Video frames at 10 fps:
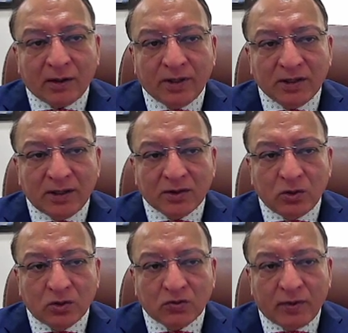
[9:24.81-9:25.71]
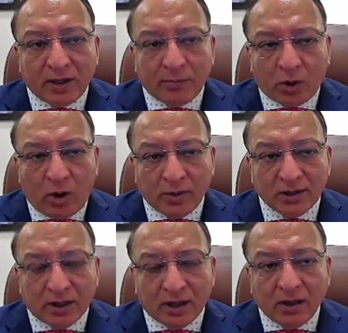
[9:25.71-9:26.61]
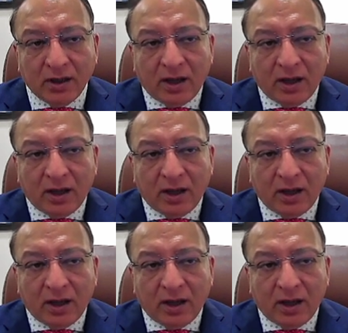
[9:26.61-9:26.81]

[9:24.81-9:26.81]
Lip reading: business looks very promising.